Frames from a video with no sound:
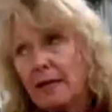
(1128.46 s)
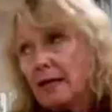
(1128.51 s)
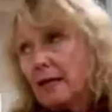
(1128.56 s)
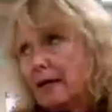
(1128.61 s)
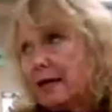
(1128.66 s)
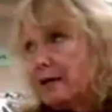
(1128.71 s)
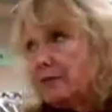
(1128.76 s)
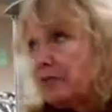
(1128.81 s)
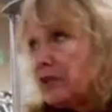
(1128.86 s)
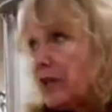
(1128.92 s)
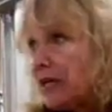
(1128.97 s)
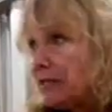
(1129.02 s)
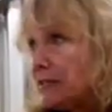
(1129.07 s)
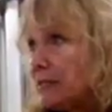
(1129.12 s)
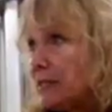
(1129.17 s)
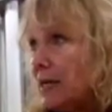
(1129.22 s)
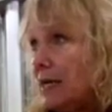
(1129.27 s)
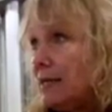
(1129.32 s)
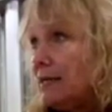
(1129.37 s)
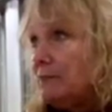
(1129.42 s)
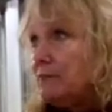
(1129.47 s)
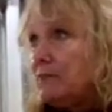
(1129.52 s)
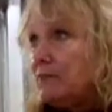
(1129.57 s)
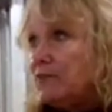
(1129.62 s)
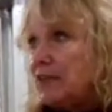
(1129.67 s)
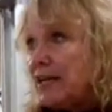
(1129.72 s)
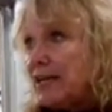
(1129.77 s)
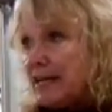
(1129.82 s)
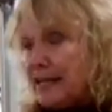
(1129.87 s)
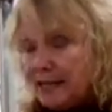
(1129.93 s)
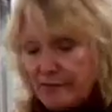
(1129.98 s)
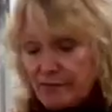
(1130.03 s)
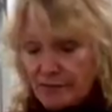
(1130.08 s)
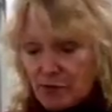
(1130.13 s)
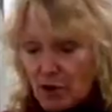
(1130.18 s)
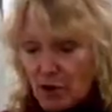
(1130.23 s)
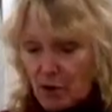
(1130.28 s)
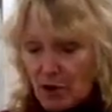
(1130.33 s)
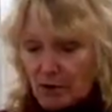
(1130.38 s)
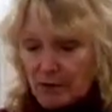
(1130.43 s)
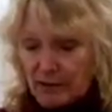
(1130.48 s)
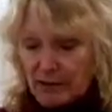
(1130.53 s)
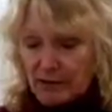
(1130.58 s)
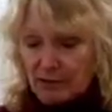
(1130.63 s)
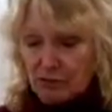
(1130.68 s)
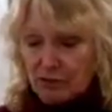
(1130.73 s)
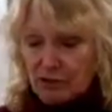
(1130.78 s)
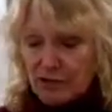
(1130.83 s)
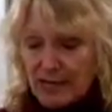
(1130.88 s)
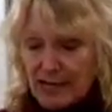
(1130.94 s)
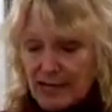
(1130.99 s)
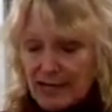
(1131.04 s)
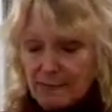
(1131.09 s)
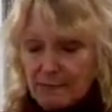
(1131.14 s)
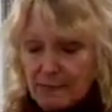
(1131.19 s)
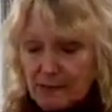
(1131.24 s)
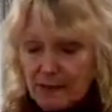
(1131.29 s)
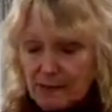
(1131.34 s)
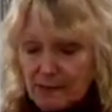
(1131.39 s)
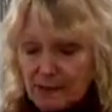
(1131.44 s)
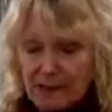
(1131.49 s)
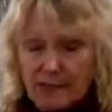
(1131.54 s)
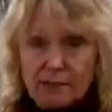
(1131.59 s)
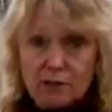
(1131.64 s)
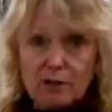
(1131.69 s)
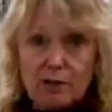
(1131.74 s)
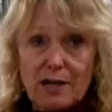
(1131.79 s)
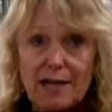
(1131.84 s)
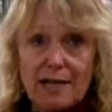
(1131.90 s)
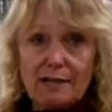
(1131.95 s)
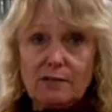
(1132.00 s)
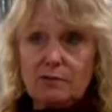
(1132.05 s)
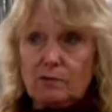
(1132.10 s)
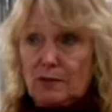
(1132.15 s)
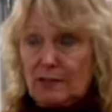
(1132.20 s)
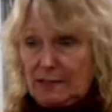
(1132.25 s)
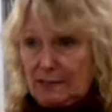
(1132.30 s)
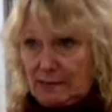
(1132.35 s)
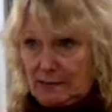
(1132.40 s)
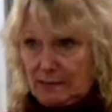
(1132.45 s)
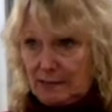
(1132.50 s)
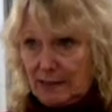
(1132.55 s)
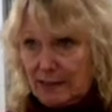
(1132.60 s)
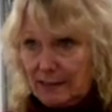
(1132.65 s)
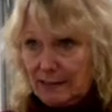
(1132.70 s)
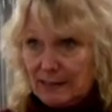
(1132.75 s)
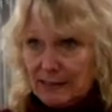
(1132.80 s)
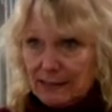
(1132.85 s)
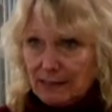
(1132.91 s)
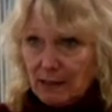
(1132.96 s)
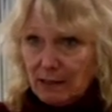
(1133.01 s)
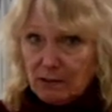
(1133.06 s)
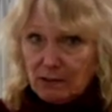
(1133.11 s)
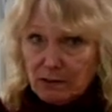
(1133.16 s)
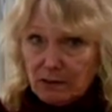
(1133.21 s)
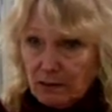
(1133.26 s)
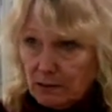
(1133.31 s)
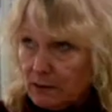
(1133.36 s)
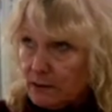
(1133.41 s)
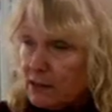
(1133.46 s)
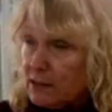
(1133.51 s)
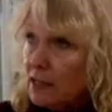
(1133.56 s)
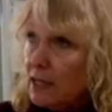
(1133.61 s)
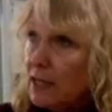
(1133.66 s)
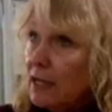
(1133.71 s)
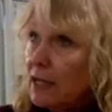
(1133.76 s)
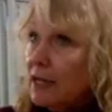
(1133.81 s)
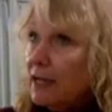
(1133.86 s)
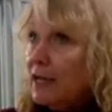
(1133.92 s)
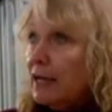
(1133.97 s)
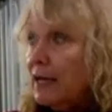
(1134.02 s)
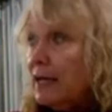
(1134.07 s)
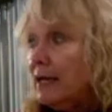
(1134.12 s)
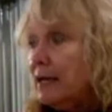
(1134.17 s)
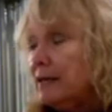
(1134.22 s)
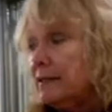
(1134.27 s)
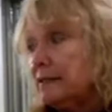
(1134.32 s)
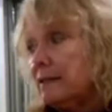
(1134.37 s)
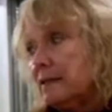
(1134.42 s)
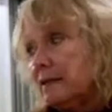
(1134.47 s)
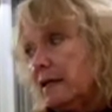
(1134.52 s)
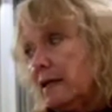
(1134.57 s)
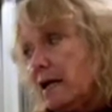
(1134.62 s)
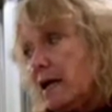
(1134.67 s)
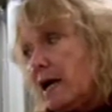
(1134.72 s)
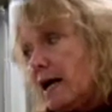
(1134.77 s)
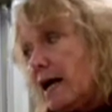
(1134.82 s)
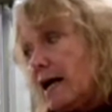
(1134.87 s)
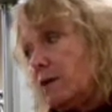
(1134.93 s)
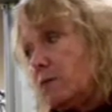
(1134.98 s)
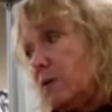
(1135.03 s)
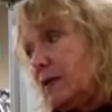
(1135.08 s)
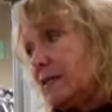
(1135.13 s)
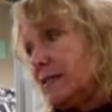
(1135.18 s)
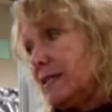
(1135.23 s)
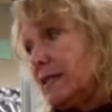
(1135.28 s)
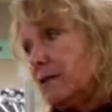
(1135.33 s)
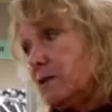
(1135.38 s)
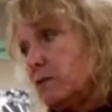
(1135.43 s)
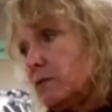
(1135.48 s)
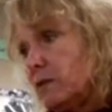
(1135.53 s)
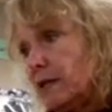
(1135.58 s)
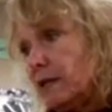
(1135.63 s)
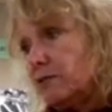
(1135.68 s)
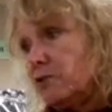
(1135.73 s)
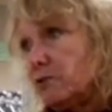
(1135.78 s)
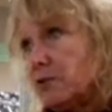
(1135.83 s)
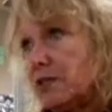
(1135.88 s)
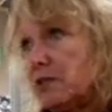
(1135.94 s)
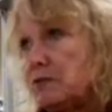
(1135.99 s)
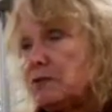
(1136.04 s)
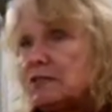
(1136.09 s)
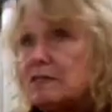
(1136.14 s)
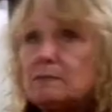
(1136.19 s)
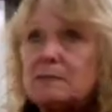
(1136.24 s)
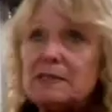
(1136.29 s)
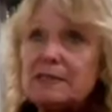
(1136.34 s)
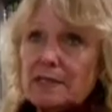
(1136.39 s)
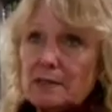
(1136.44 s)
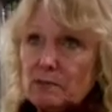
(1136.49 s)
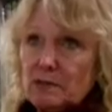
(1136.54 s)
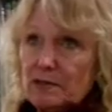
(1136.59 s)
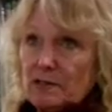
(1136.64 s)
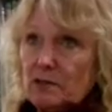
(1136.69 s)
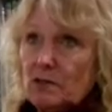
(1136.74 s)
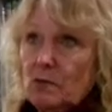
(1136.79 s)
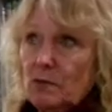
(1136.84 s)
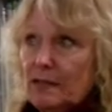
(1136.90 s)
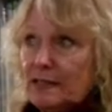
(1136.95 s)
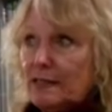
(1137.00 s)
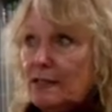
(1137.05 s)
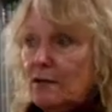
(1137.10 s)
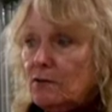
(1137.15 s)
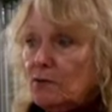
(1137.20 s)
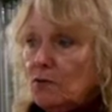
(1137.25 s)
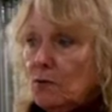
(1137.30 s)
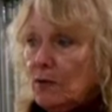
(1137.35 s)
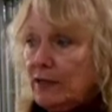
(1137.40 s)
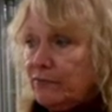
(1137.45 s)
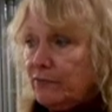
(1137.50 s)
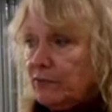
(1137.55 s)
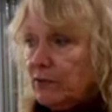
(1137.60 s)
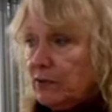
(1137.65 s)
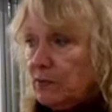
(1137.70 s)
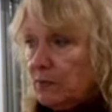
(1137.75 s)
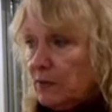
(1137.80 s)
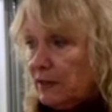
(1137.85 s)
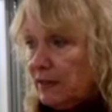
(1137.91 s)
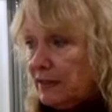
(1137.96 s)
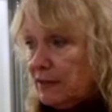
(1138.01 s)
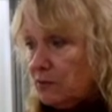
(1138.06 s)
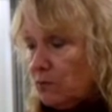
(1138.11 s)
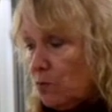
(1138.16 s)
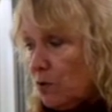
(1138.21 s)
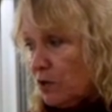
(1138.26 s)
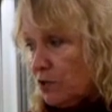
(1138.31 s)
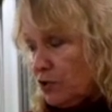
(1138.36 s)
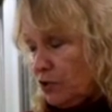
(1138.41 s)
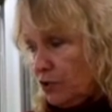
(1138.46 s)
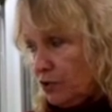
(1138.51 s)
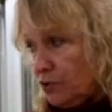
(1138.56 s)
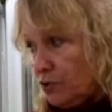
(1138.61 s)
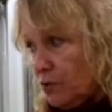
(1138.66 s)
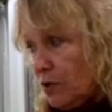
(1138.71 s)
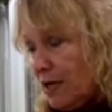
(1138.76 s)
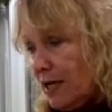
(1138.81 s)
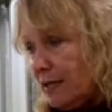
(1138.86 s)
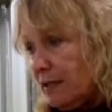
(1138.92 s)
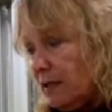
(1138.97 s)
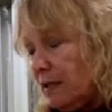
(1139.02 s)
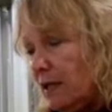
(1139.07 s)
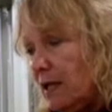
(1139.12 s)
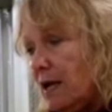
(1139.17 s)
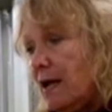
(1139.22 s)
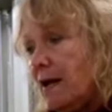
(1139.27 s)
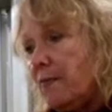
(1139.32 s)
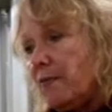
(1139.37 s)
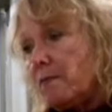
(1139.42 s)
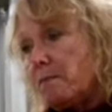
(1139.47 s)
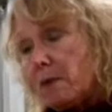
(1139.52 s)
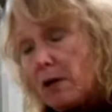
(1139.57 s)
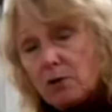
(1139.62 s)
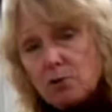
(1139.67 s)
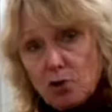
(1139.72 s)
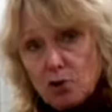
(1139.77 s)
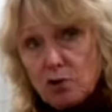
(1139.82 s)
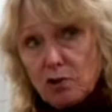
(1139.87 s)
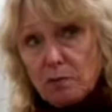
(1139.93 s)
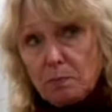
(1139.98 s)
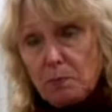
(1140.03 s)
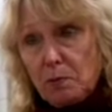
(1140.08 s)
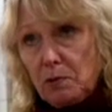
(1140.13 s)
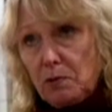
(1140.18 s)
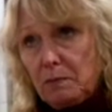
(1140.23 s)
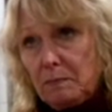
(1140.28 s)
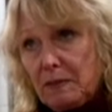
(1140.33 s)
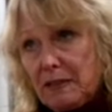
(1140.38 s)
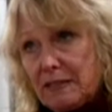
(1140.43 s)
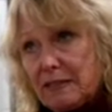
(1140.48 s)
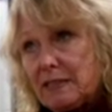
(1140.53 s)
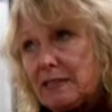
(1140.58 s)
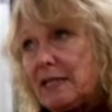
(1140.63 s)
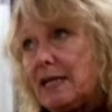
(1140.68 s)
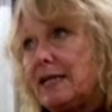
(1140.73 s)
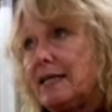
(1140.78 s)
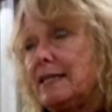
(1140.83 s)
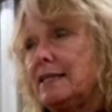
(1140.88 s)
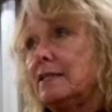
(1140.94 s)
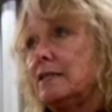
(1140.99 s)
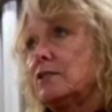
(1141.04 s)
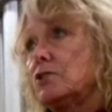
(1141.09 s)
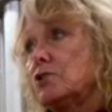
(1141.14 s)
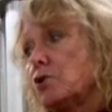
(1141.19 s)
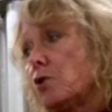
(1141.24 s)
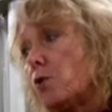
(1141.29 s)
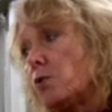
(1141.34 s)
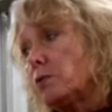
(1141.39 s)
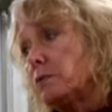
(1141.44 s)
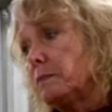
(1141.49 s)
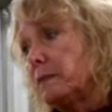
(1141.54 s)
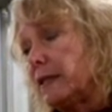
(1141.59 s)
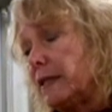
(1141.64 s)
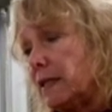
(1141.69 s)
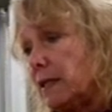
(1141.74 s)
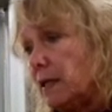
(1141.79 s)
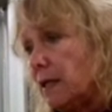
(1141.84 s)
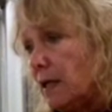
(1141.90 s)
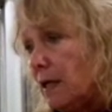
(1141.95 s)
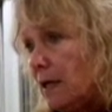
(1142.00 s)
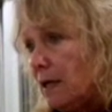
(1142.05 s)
At that time, they gave her name and her address in these articles. And I went down, during Christmas I was going down quite frequently to watch the trial. The marshals pulled me aside and told me,